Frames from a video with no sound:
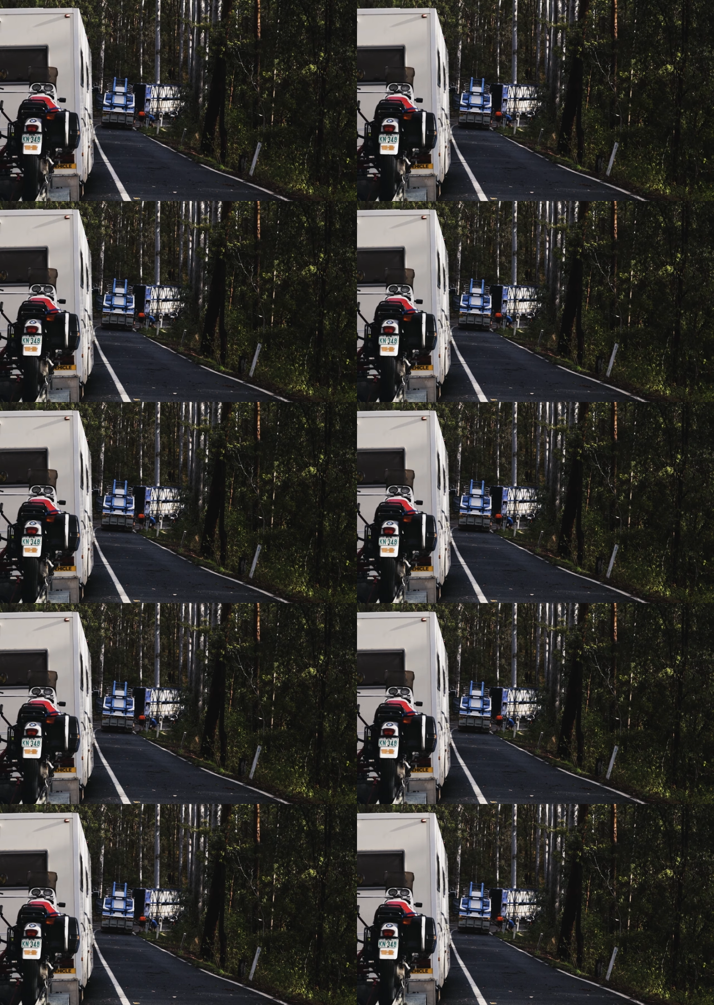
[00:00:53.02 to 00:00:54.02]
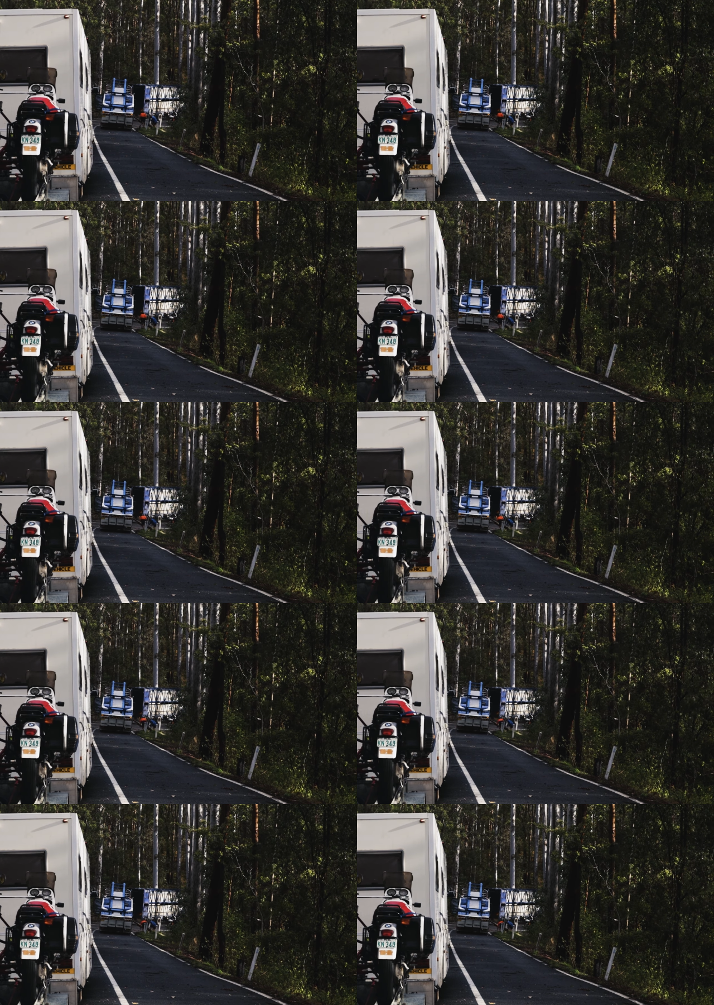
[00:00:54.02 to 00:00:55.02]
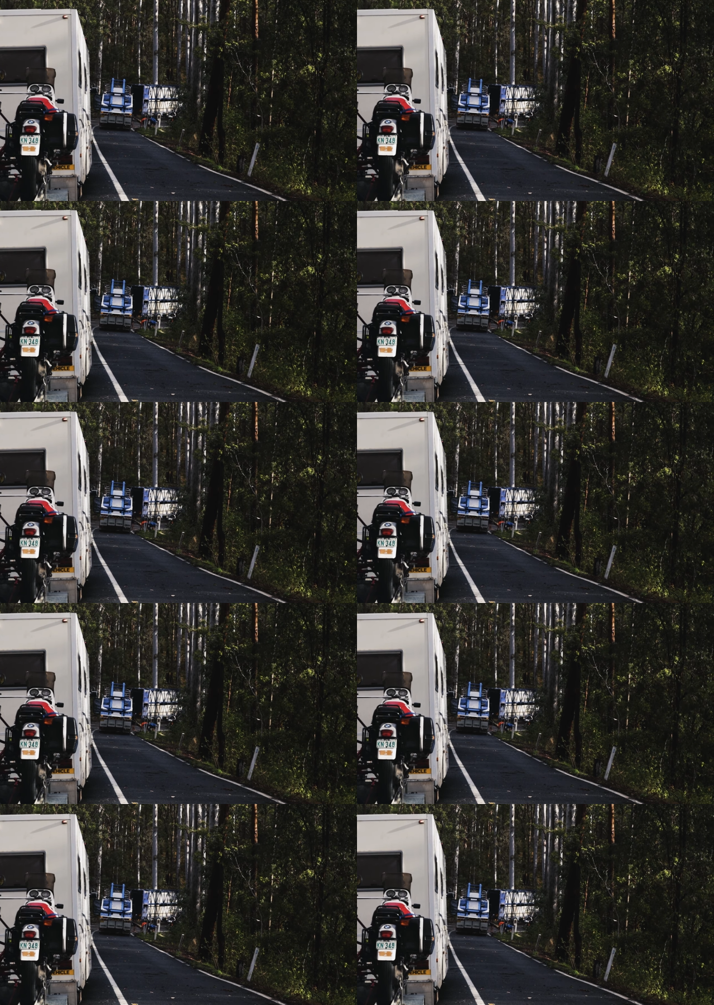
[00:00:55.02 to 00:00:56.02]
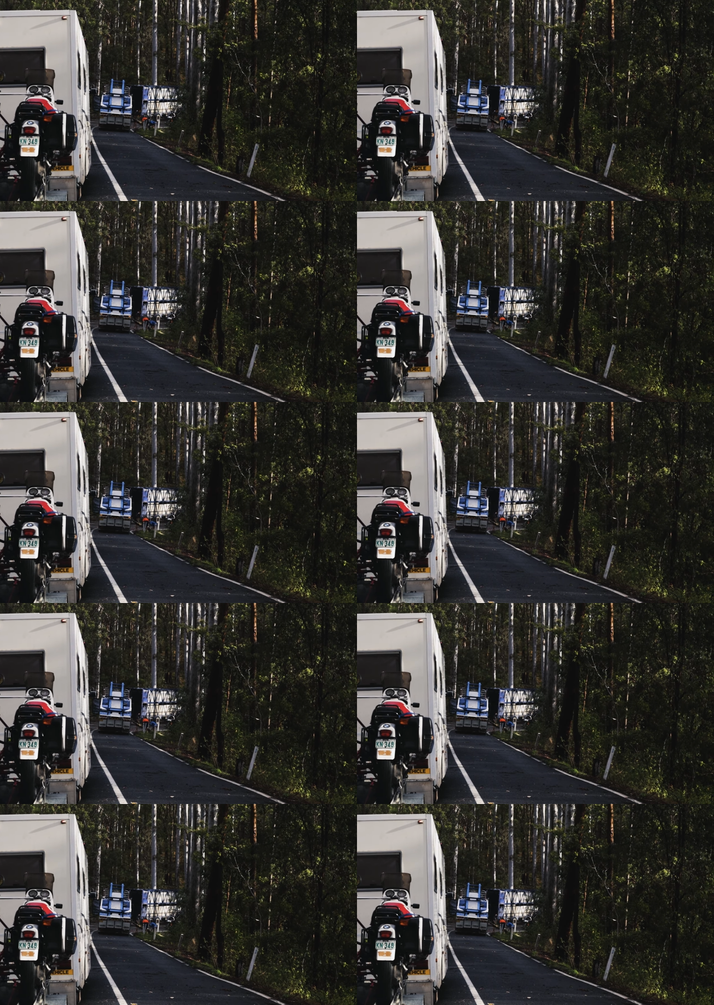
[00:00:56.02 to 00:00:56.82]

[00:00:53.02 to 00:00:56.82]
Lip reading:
No face is visible, so there are no lips to read.